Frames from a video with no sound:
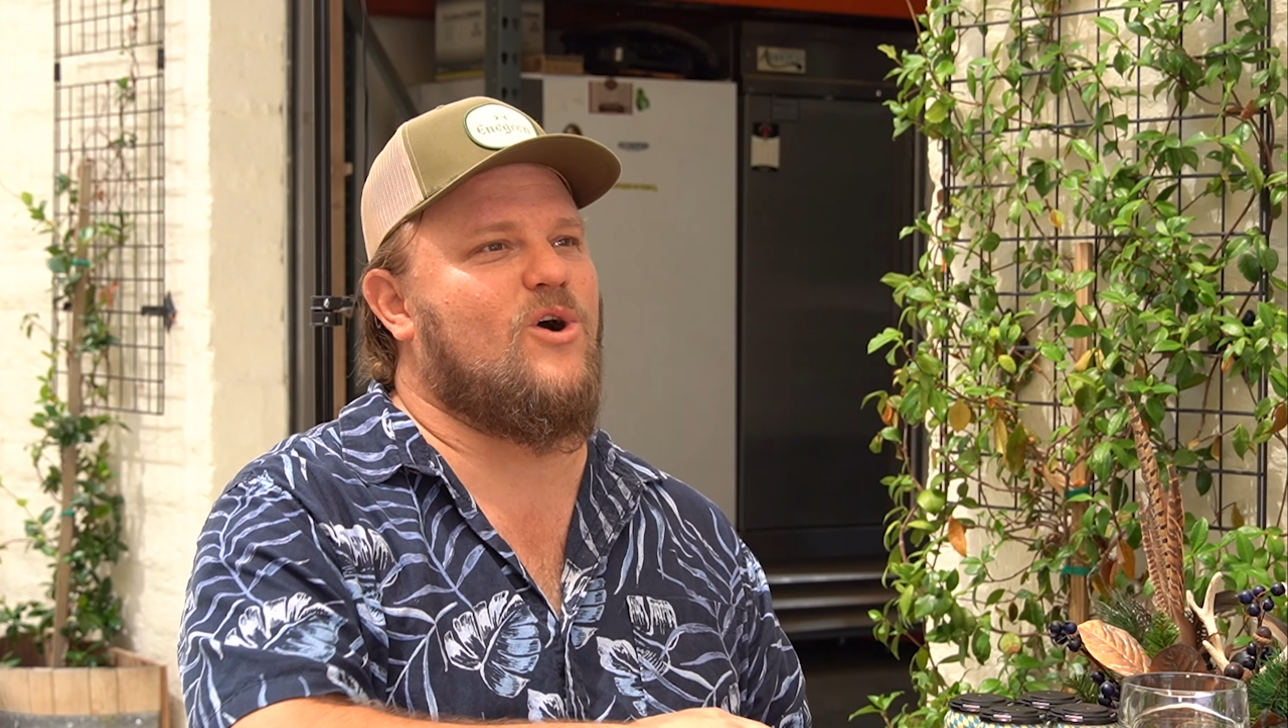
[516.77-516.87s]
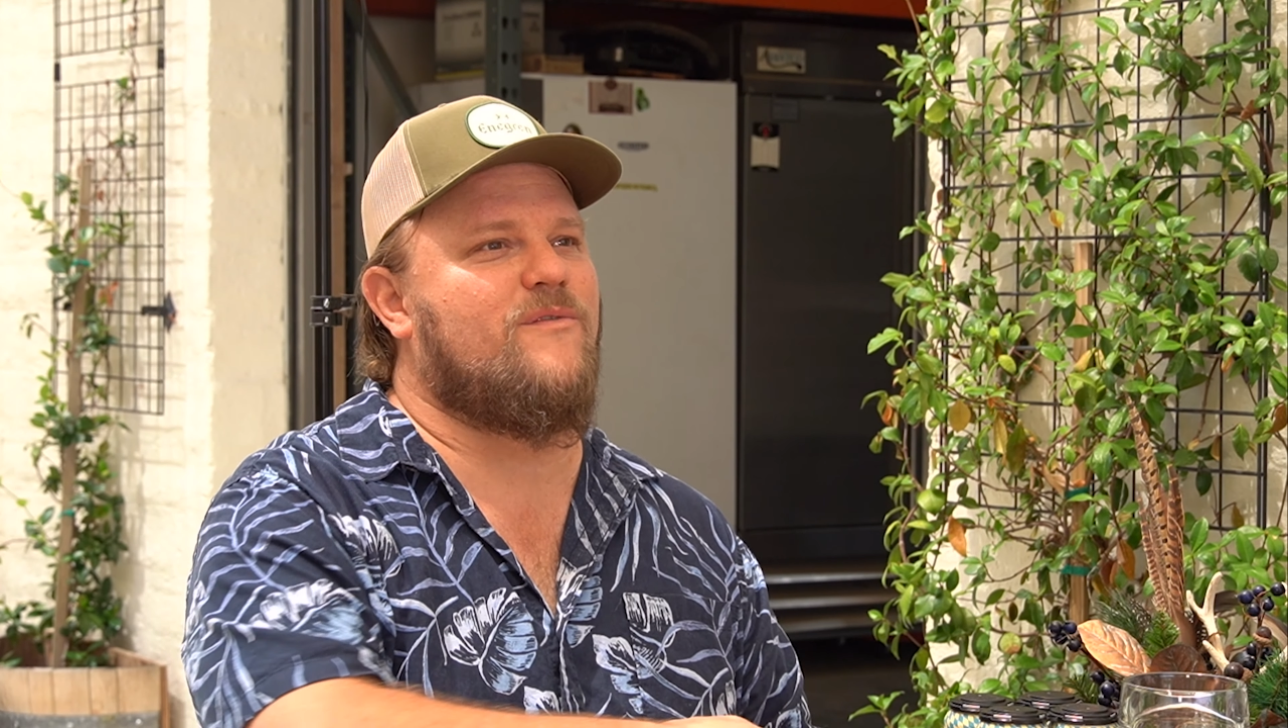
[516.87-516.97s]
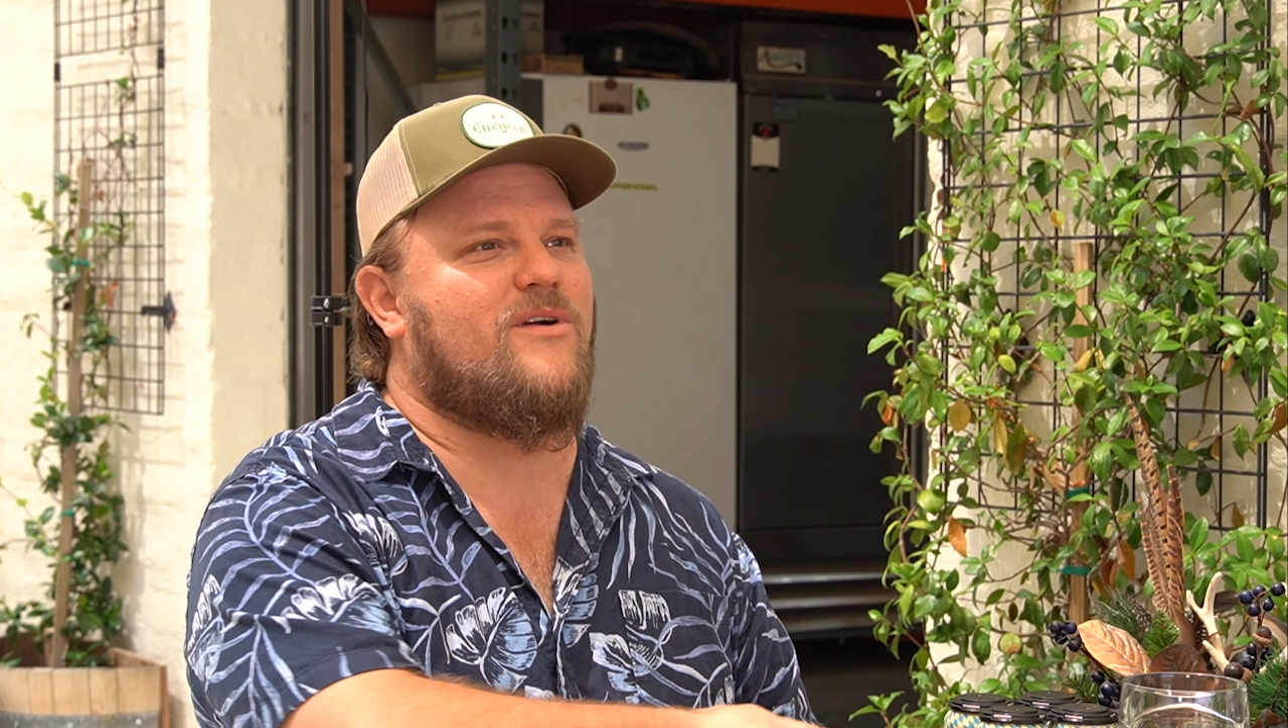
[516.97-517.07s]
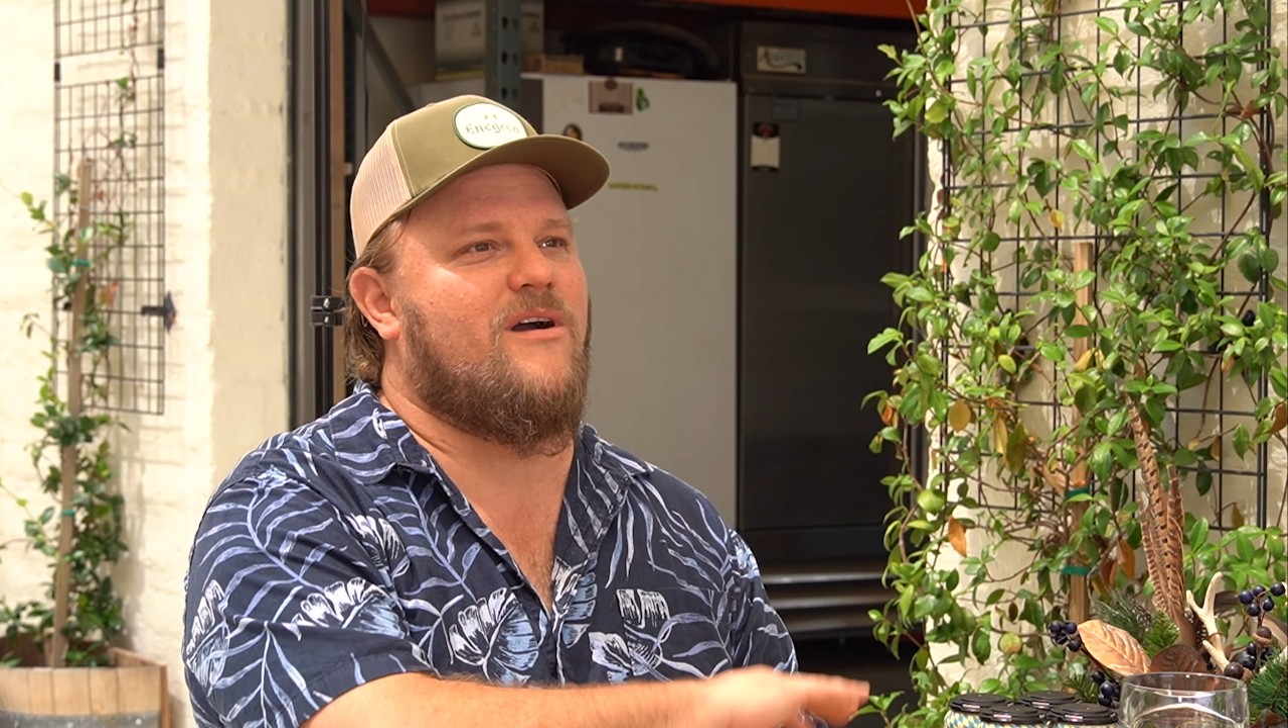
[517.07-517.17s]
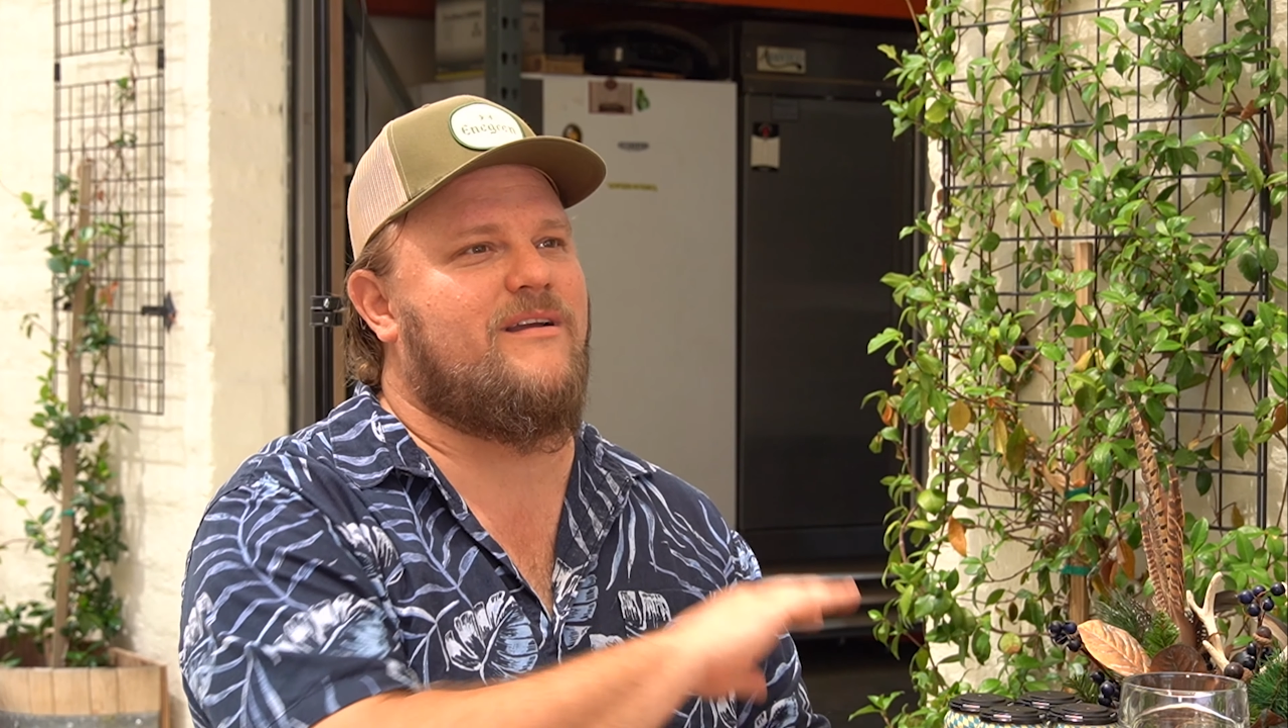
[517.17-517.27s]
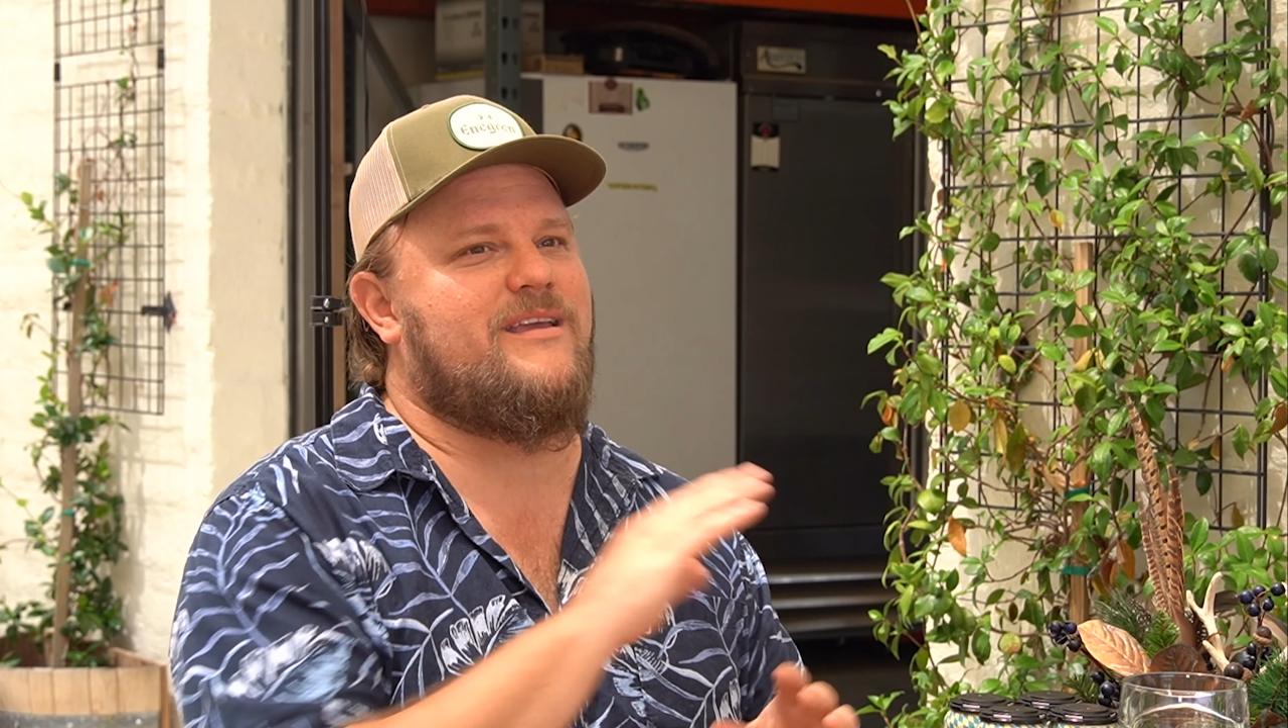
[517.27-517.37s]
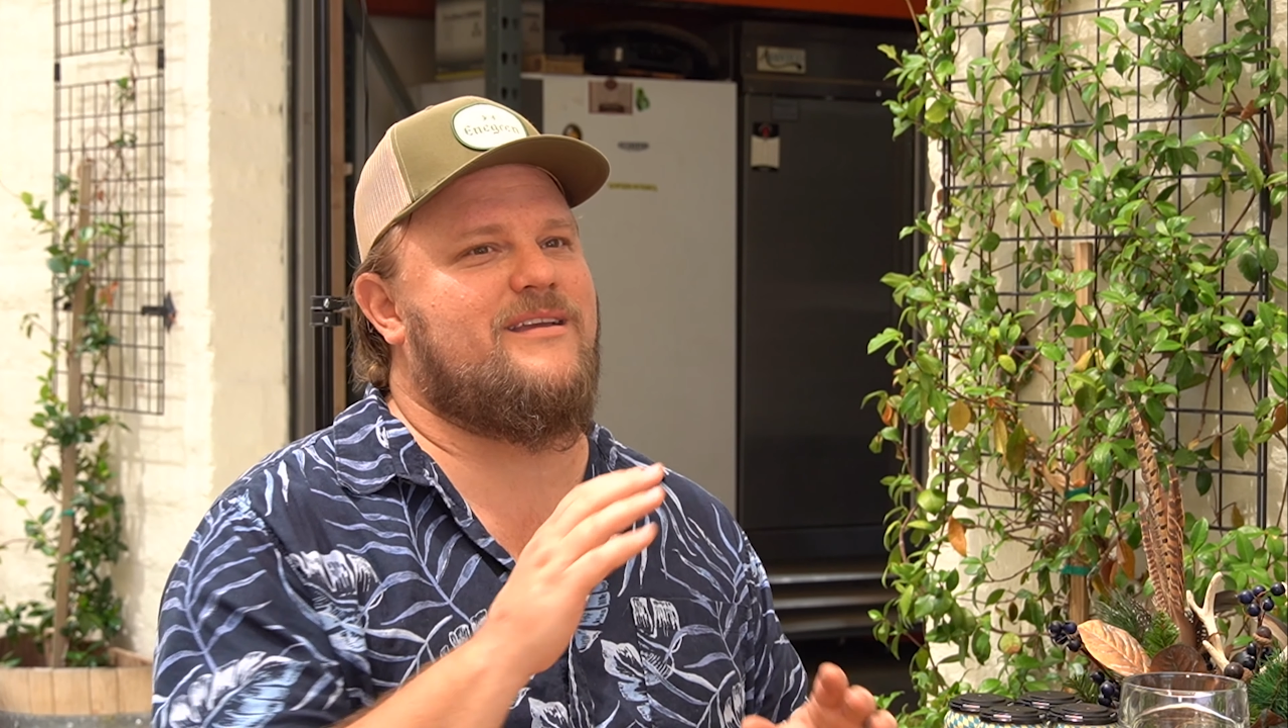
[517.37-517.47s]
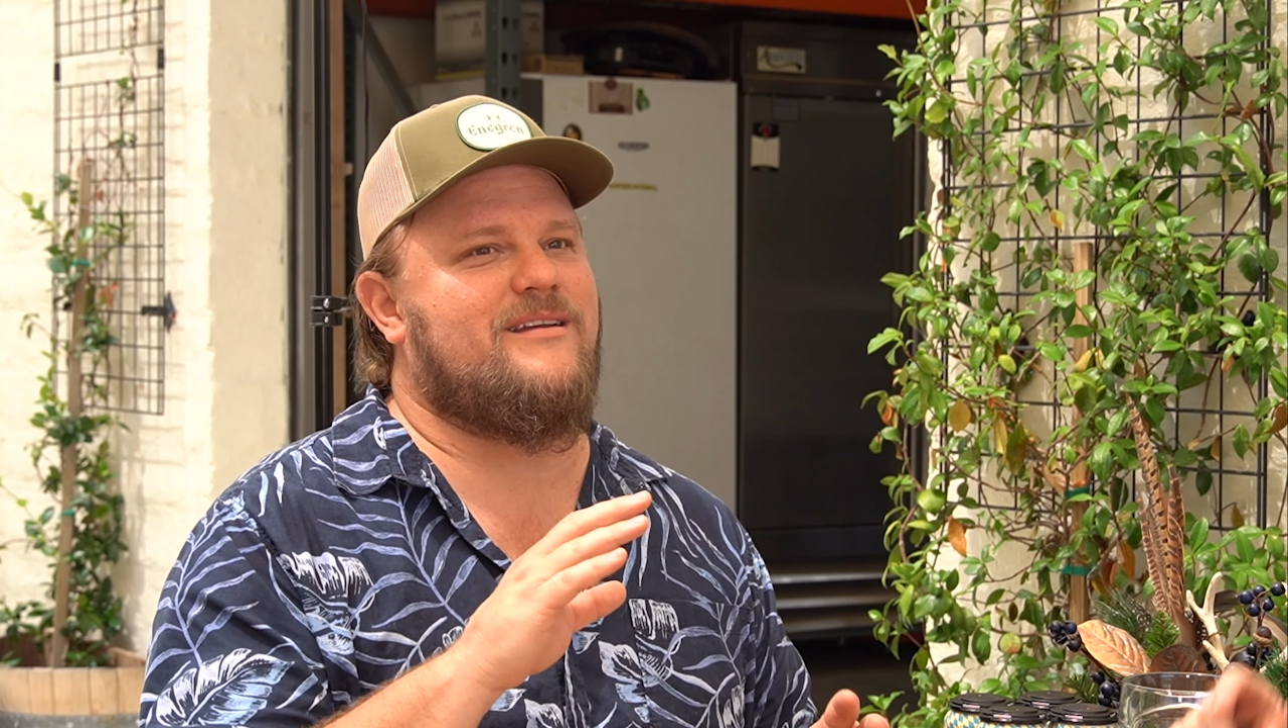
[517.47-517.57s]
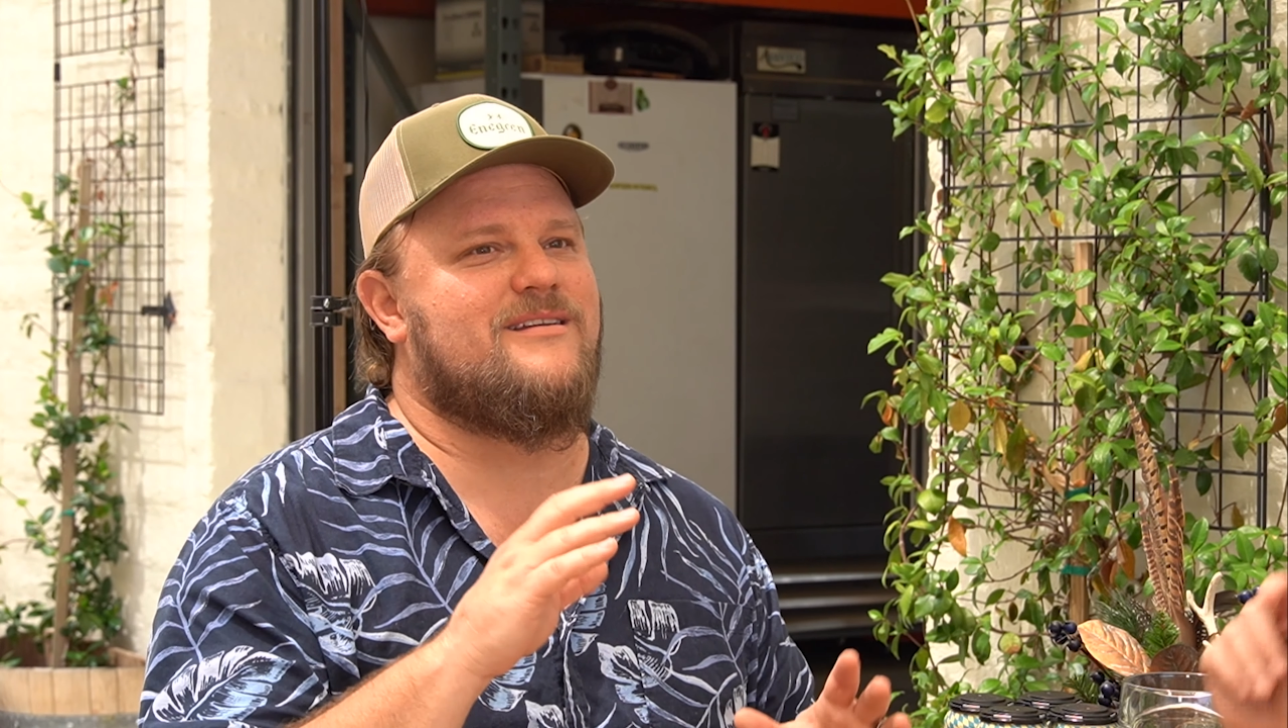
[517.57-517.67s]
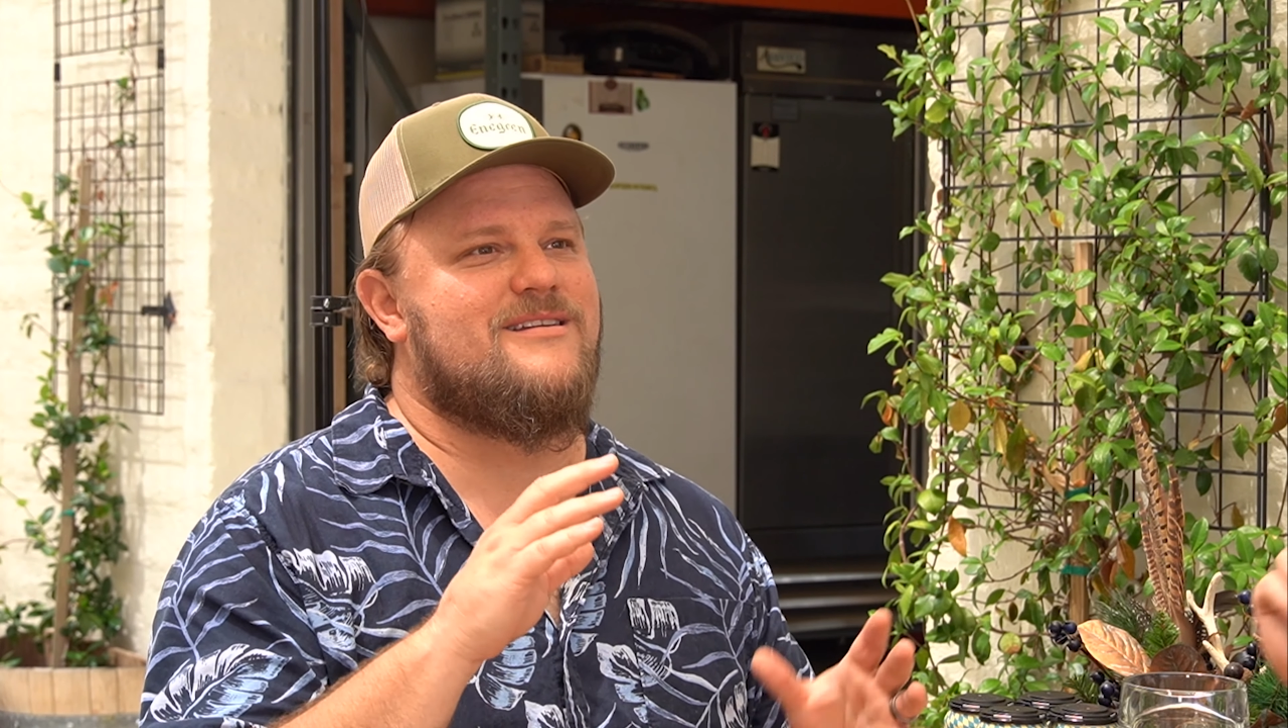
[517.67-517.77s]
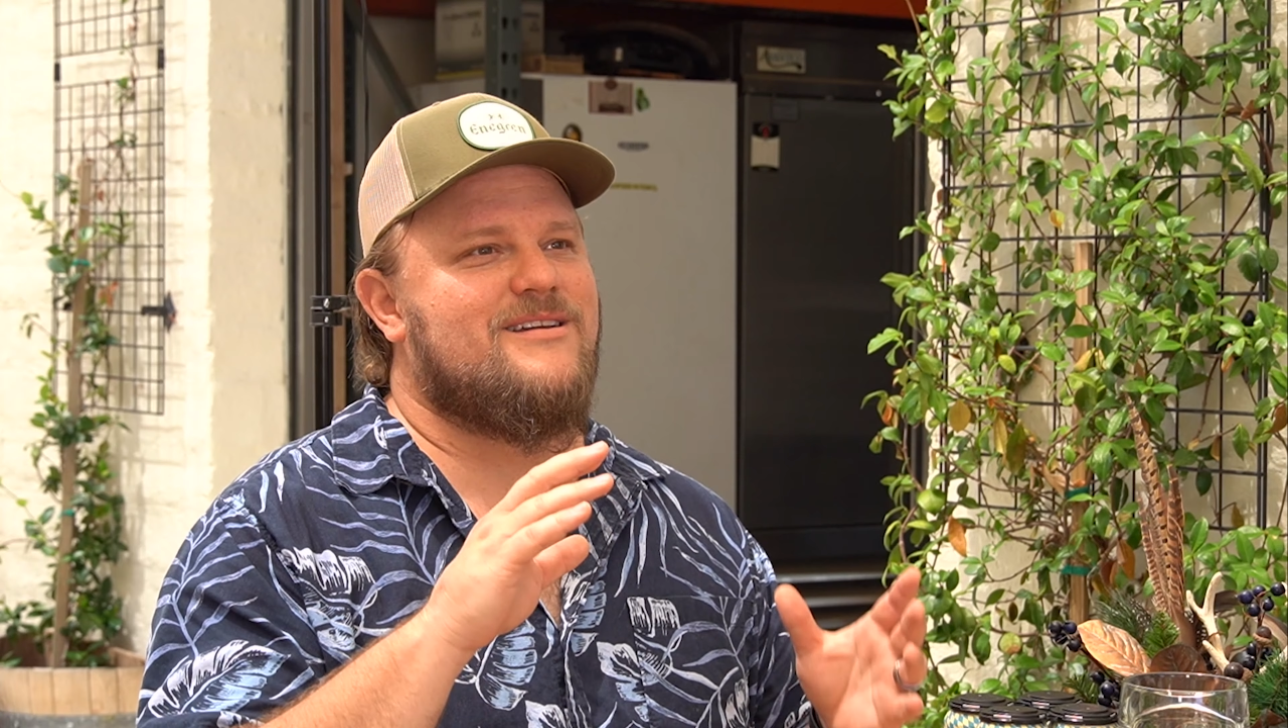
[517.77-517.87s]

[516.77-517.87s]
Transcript: overarching